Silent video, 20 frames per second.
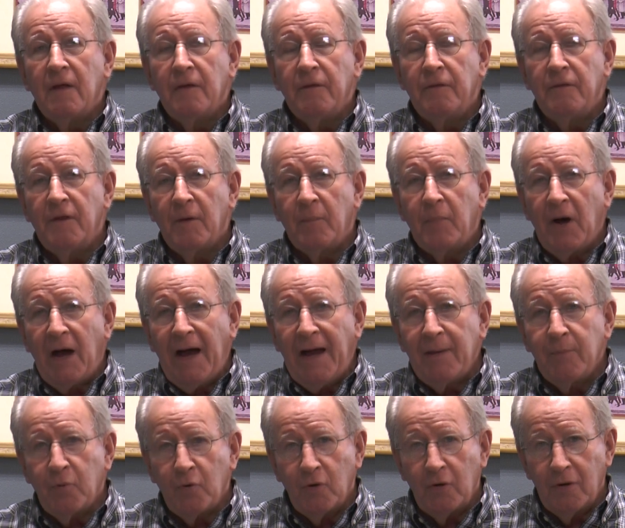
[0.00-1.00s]
the
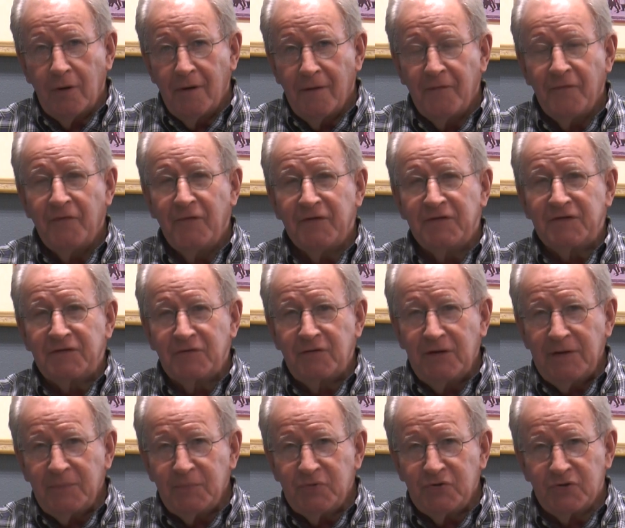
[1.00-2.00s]
Bible, the
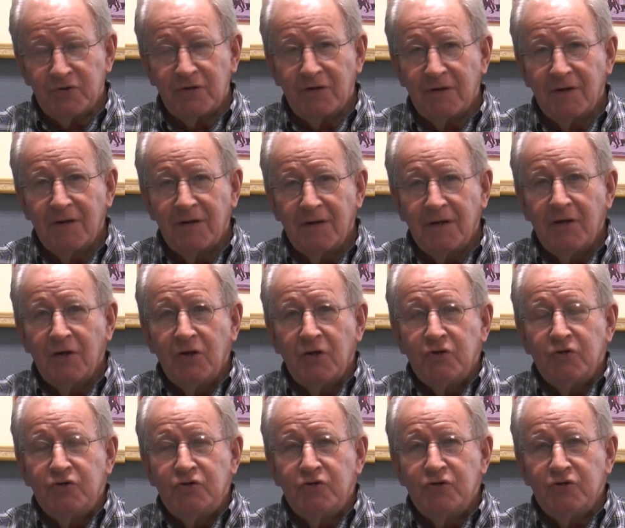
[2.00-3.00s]
scripture,
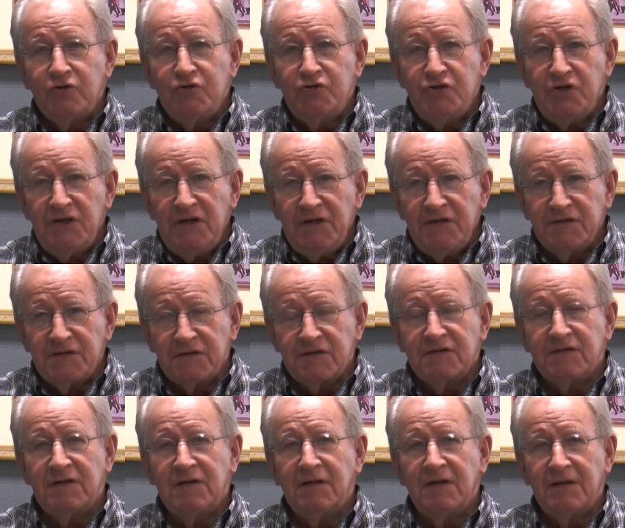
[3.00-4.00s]
to
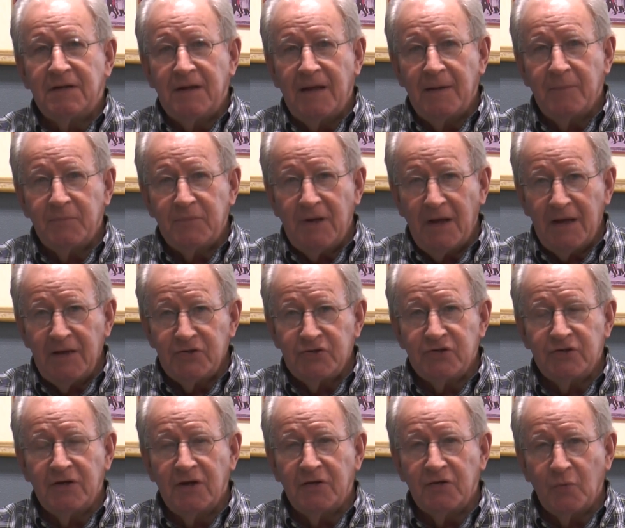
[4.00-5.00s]
Jesus in the
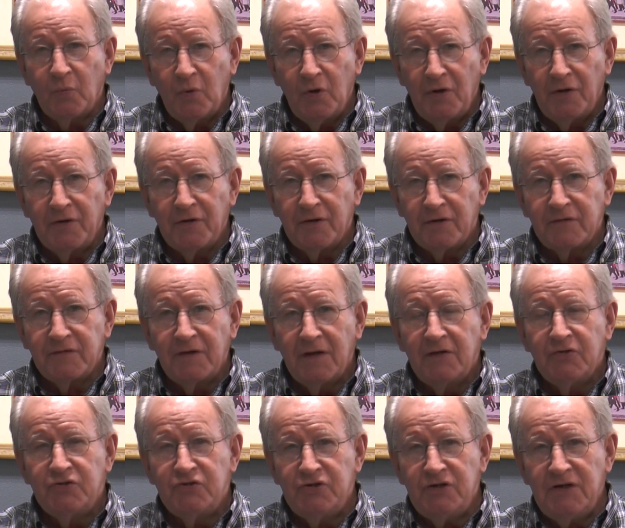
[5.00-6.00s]
temptation in the wilderness.
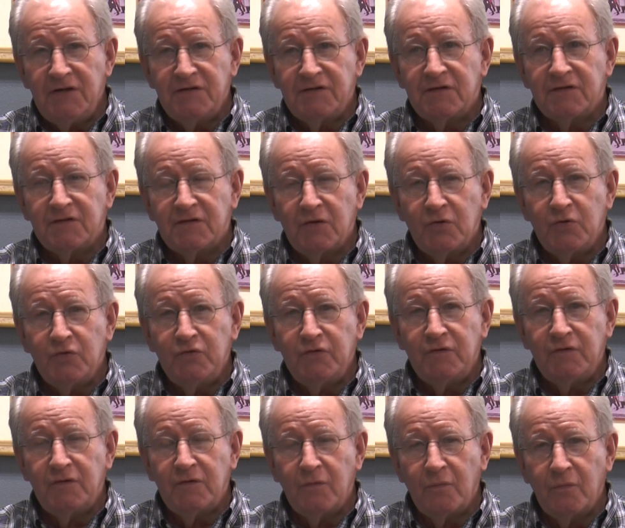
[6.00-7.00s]
Jesus,
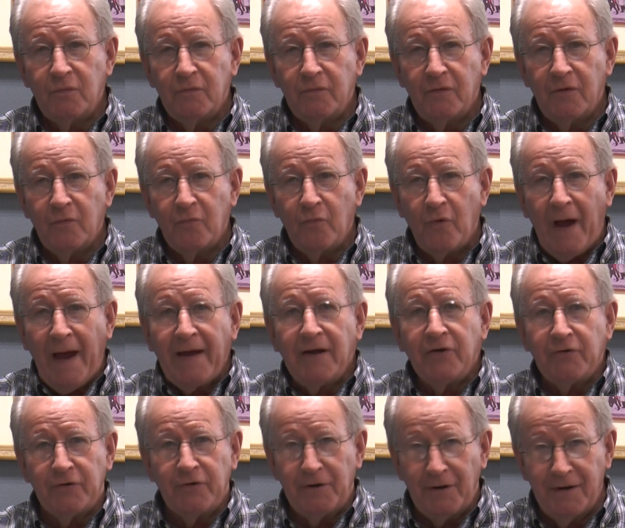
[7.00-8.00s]
who's the
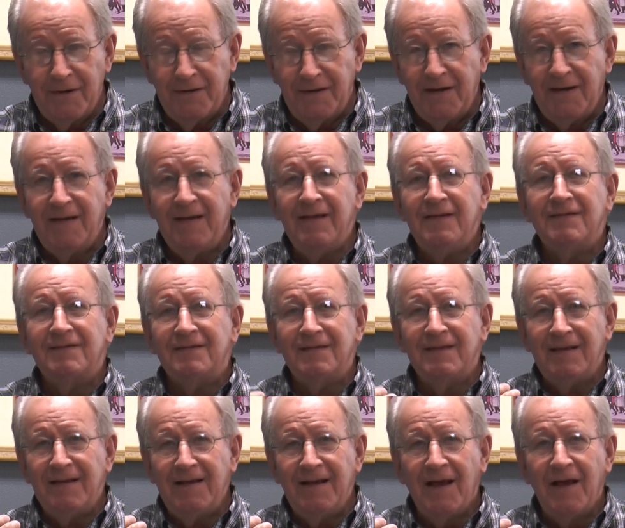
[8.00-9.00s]
writer, he's
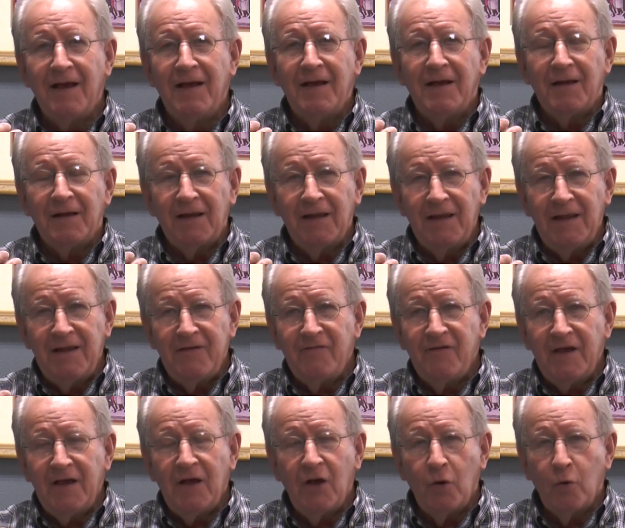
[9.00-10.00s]
the
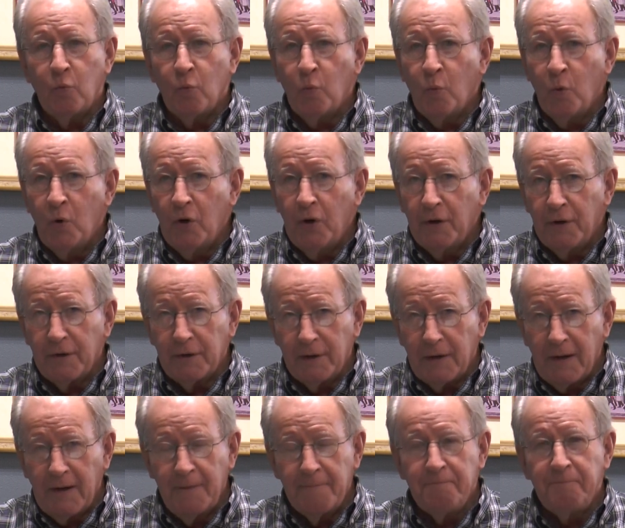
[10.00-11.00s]
living
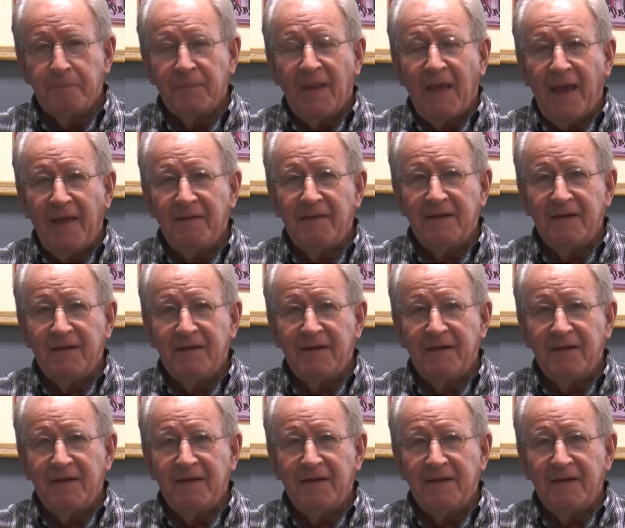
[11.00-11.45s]
word. And